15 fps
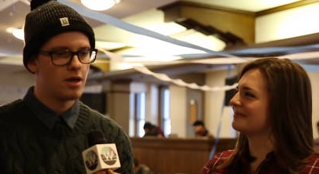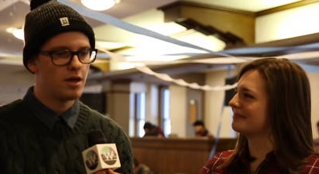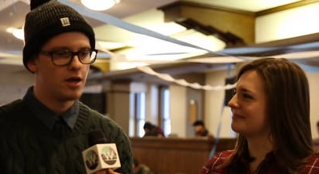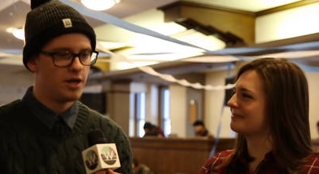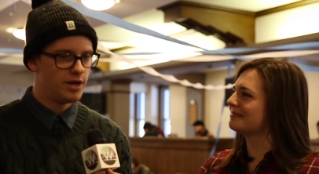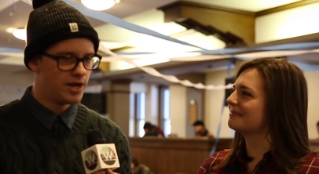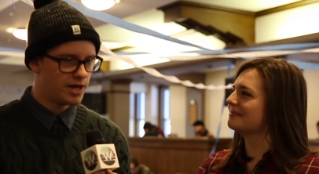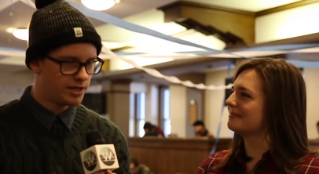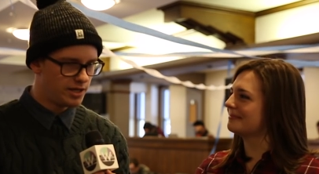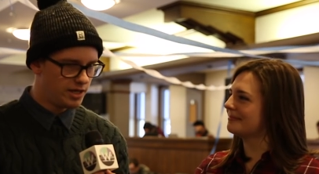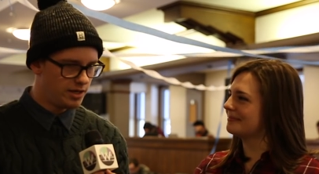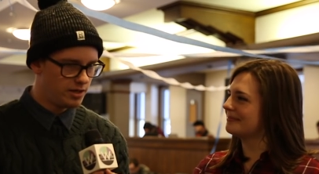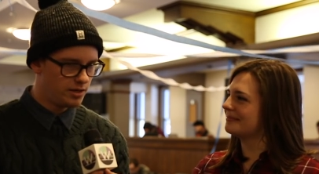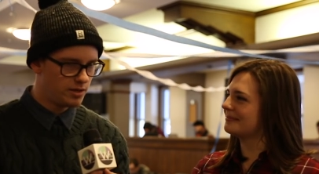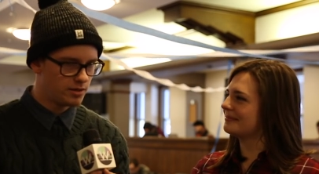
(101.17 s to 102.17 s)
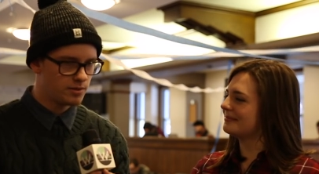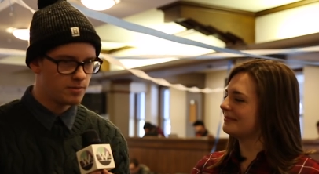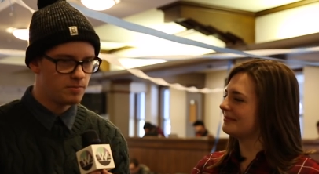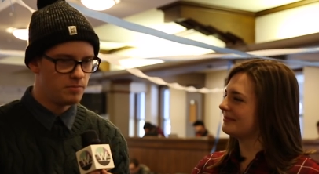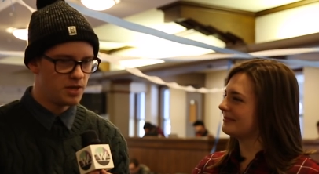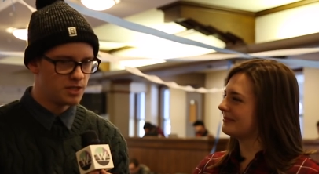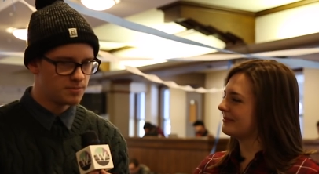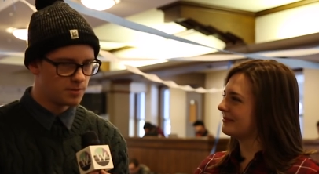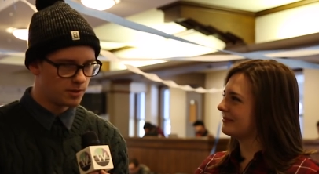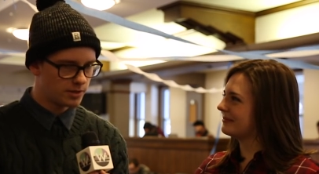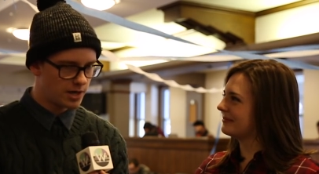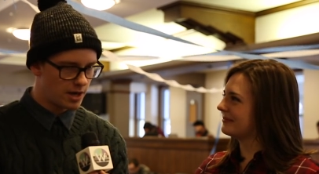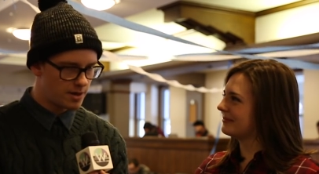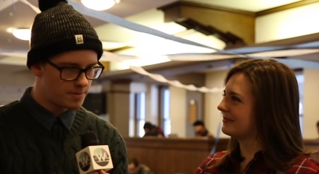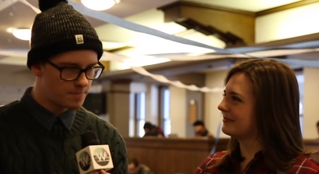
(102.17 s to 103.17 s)
Speaker 1: a Nike baseball
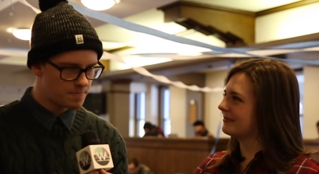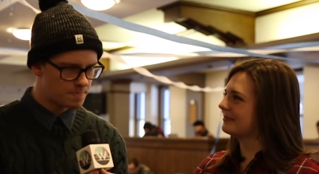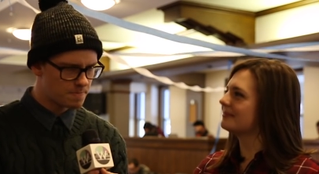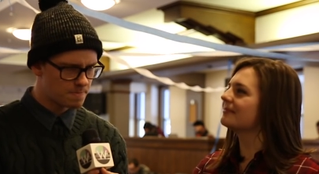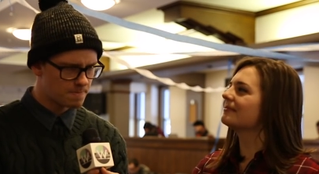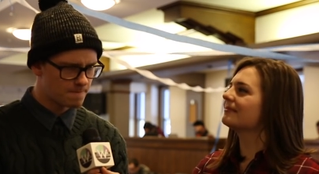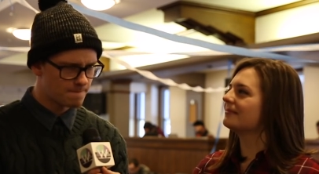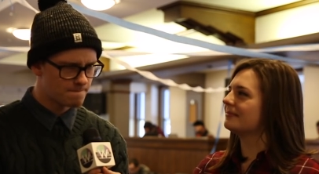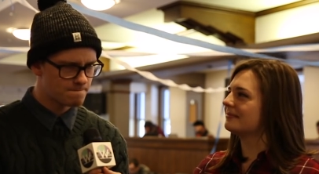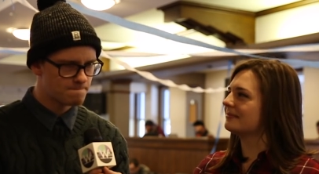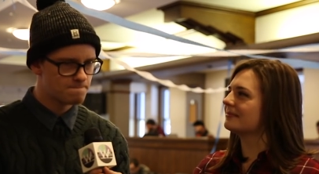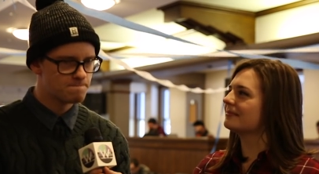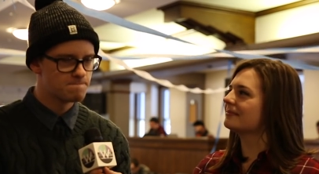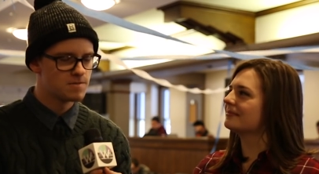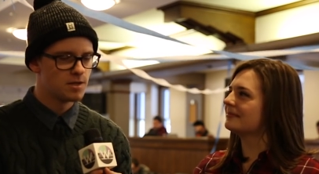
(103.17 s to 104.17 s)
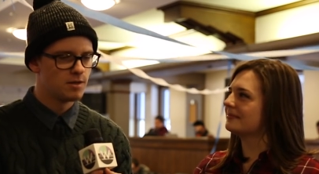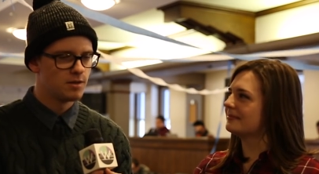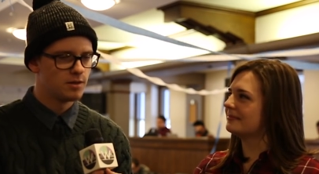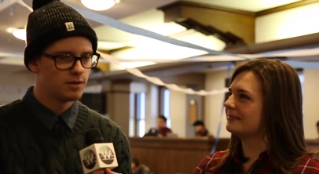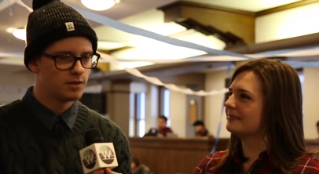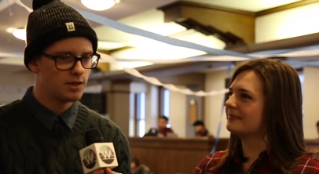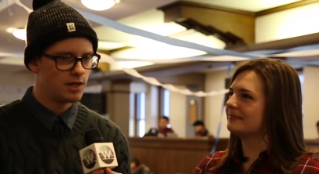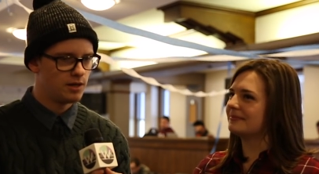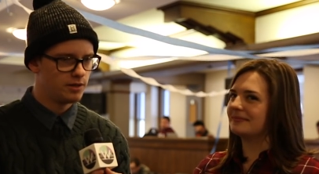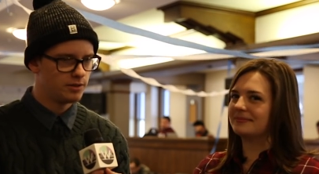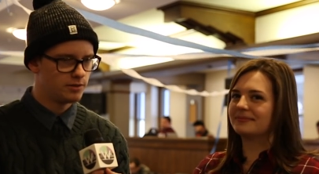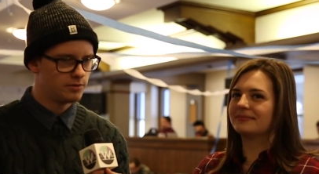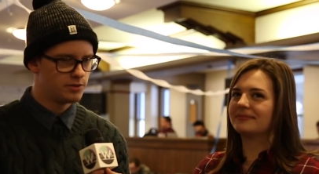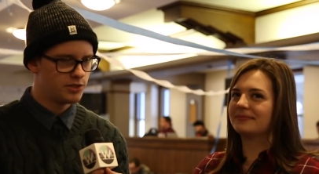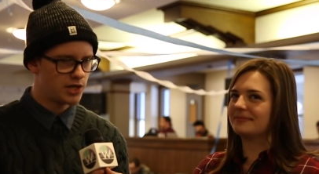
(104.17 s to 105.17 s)
cap, Canada
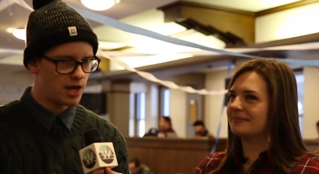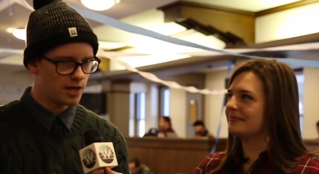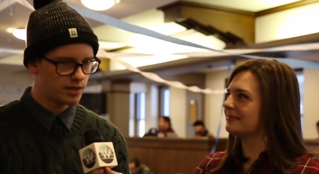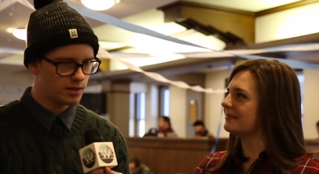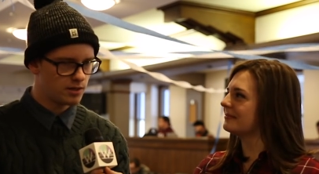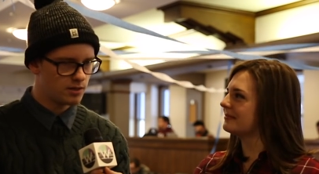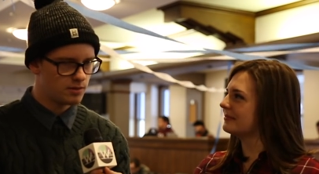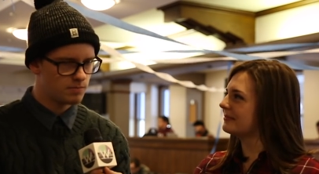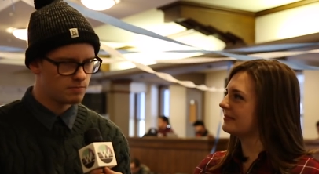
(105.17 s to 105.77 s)
Goose jacket